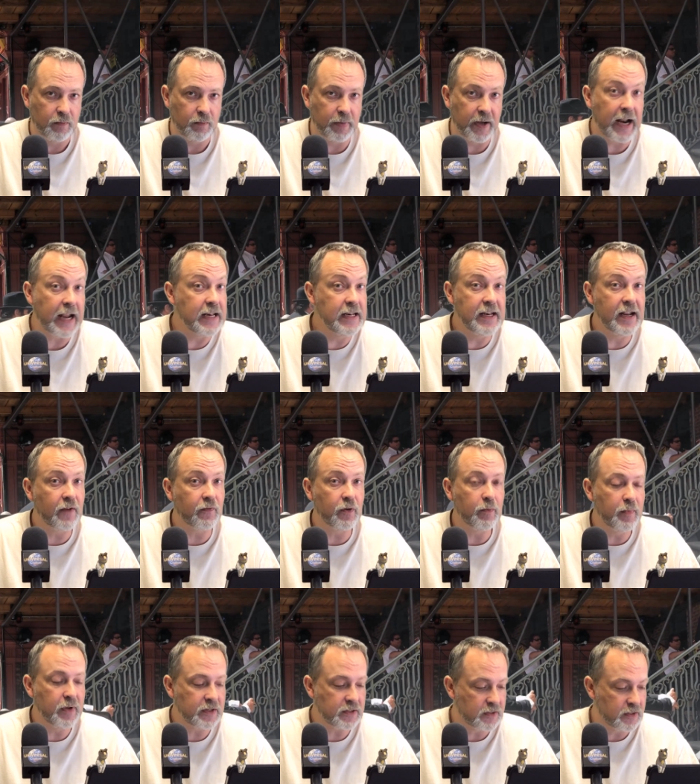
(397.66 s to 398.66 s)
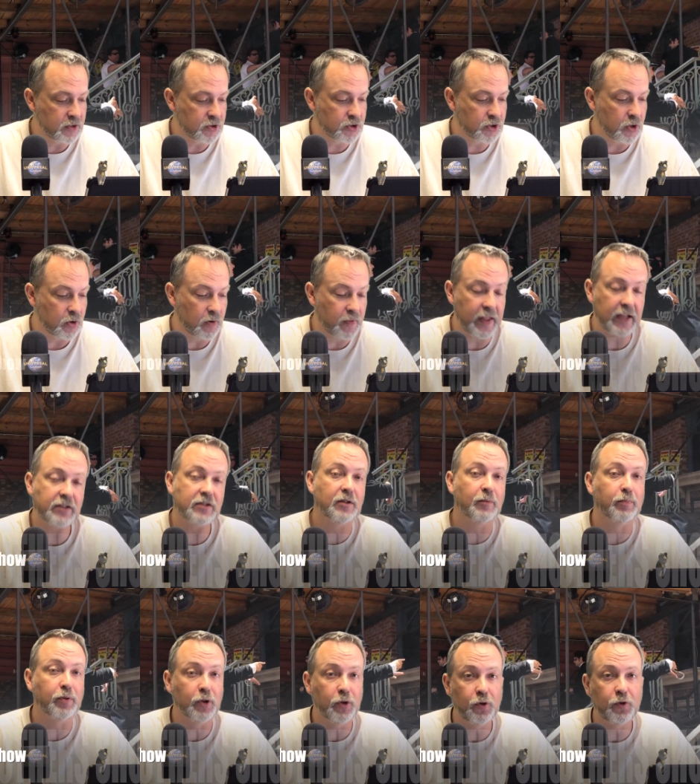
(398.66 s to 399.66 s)
But I never missed this show, and that's the
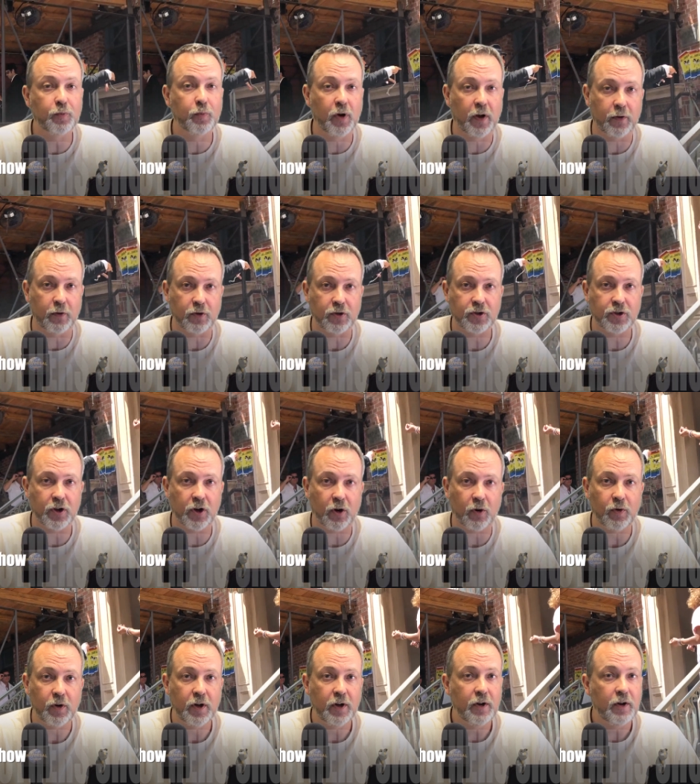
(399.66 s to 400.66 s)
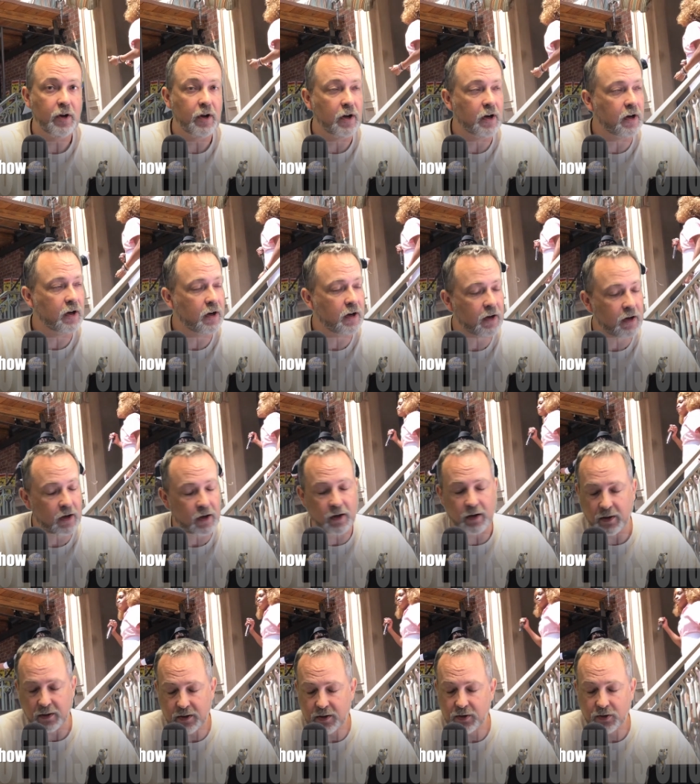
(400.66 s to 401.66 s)
Blues Brothers show.
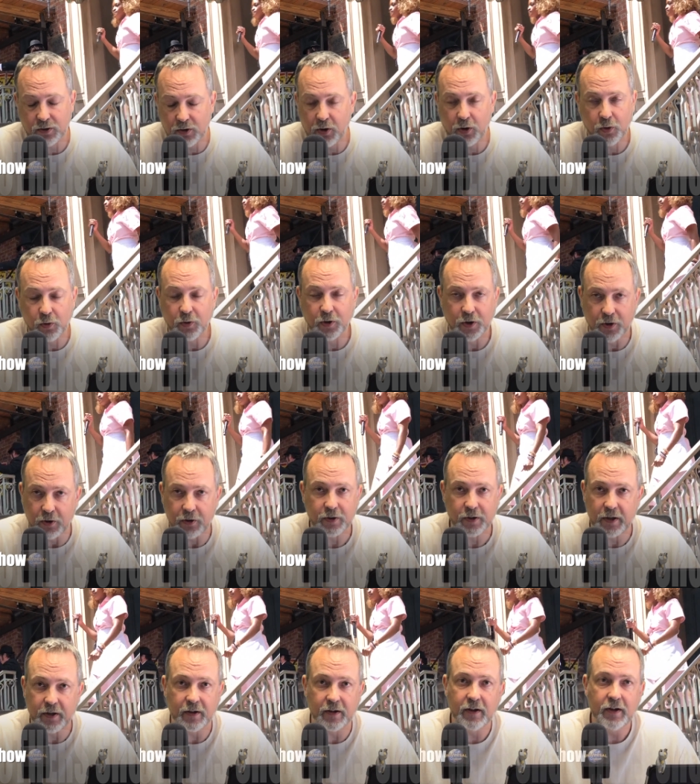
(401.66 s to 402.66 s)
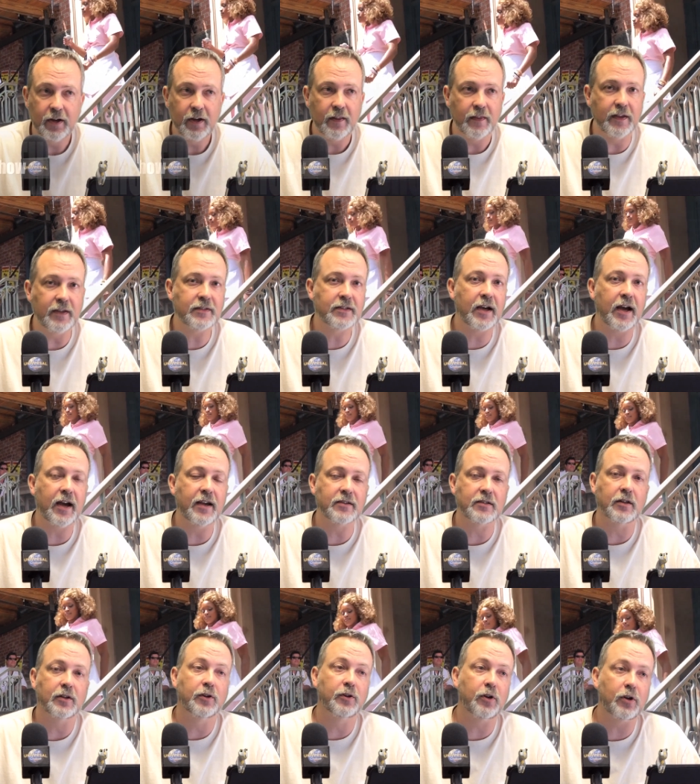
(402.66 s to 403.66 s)
Oh, it's so good. These
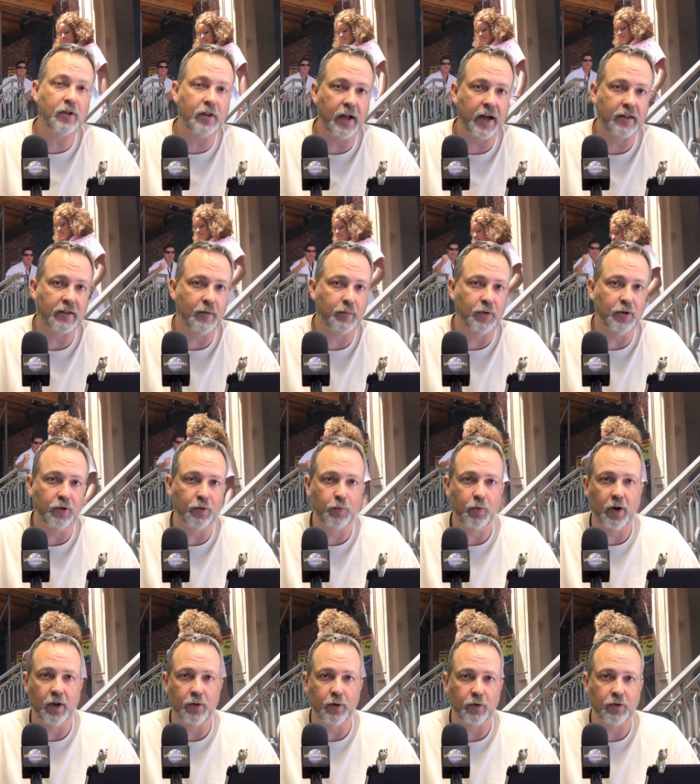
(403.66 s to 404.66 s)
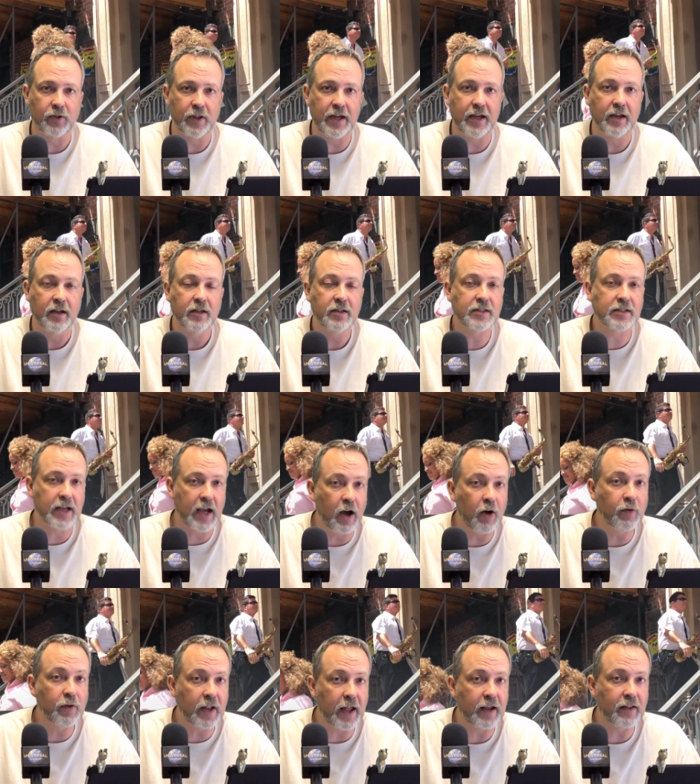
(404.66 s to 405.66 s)
guys look like the Blues Brothers. They
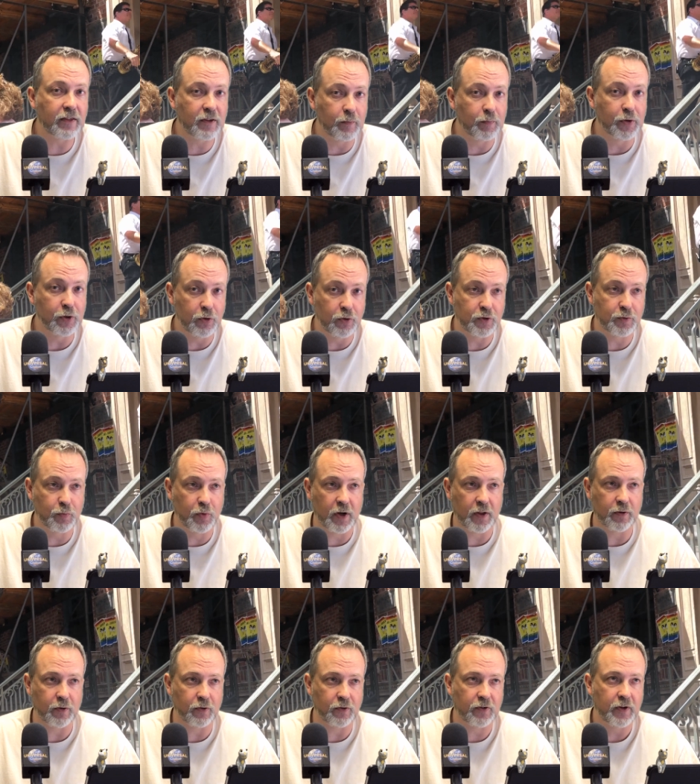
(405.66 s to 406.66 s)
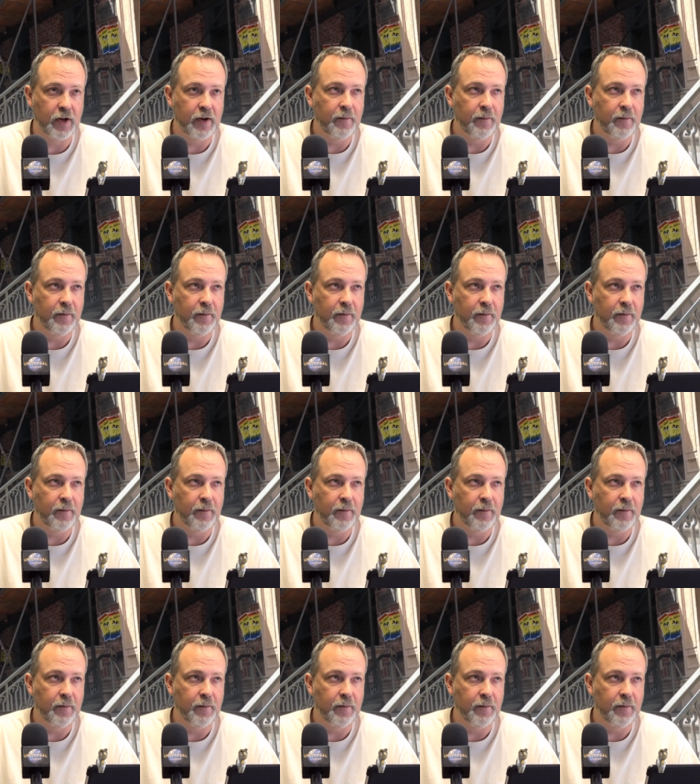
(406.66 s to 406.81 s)
sound like the Blues Brothers.